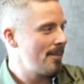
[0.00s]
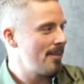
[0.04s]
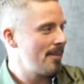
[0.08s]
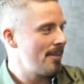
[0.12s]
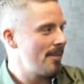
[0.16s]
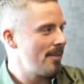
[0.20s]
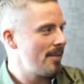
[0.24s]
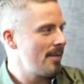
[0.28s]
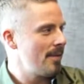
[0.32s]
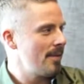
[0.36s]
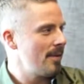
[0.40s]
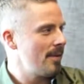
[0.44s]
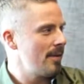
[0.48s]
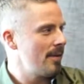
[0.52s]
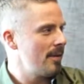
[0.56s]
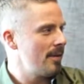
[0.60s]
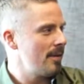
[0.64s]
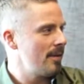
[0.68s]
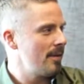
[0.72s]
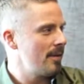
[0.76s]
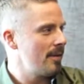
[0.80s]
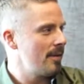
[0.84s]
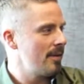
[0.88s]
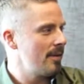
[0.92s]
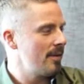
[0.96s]

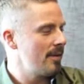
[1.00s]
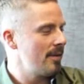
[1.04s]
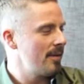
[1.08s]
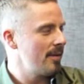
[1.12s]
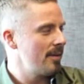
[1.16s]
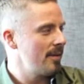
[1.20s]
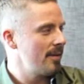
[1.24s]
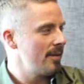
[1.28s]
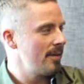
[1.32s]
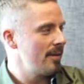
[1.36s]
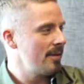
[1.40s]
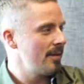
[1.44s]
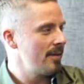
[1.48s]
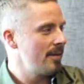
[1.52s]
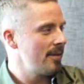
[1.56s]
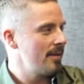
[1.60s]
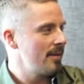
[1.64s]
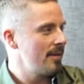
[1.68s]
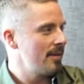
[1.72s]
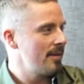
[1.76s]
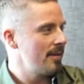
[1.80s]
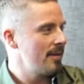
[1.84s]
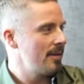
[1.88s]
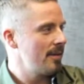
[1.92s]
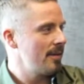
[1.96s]

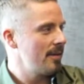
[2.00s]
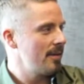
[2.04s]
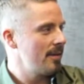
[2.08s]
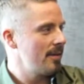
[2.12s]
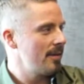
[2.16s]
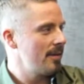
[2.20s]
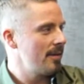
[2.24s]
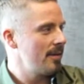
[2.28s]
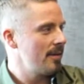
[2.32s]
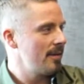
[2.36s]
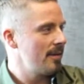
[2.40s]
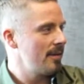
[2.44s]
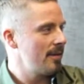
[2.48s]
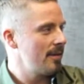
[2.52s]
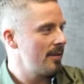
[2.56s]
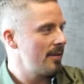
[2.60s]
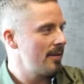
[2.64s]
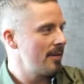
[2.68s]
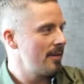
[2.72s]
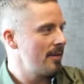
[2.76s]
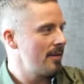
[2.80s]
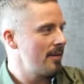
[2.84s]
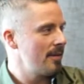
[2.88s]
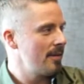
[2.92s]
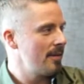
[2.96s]

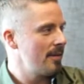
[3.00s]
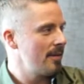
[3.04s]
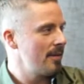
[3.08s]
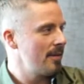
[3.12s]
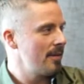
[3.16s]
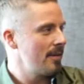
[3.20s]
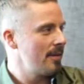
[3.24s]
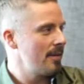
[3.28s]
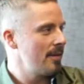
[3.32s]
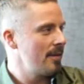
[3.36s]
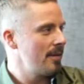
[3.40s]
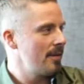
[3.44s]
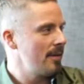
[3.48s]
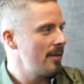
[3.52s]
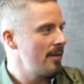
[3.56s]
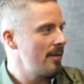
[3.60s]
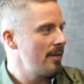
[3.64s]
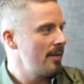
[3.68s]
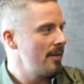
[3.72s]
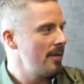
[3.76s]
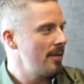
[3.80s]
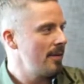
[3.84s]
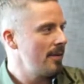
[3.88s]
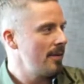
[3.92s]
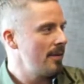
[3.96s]

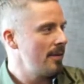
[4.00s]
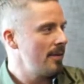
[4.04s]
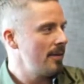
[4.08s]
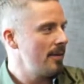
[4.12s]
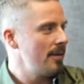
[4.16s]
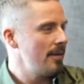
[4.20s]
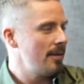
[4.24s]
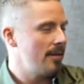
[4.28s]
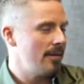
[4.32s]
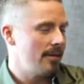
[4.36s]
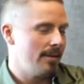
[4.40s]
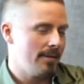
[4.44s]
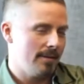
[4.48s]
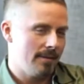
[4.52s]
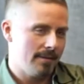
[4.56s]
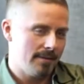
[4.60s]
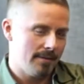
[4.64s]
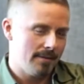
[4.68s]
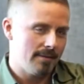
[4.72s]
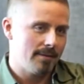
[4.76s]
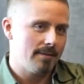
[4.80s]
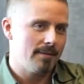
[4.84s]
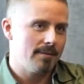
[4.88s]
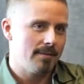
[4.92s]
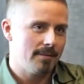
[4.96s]

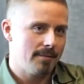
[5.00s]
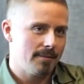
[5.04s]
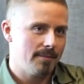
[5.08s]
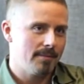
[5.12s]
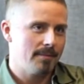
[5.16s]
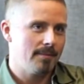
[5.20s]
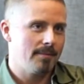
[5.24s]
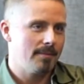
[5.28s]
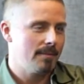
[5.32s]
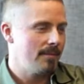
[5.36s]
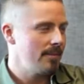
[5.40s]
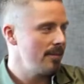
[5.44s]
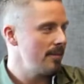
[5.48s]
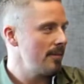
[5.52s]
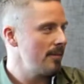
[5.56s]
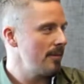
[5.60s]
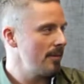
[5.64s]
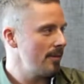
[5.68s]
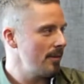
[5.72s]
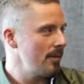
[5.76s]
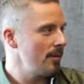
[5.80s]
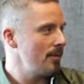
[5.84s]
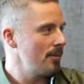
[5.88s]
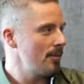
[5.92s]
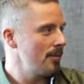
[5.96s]

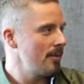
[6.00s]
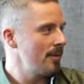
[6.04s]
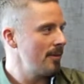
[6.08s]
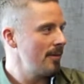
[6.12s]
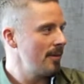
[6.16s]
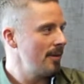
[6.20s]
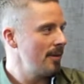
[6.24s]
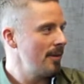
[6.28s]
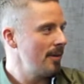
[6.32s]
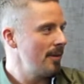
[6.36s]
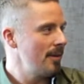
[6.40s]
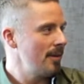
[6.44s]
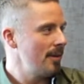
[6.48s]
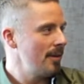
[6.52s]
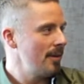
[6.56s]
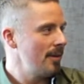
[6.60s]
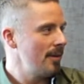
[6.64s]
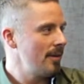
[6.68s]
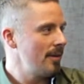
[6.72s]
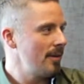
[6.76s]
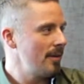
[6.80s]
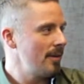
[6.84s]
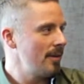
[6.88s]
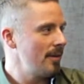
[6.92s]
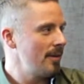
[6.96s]

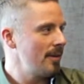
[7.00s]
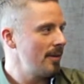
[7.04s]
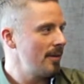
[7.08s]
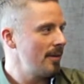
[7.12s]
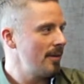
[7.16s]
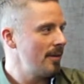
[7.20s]
This person isn't speaking.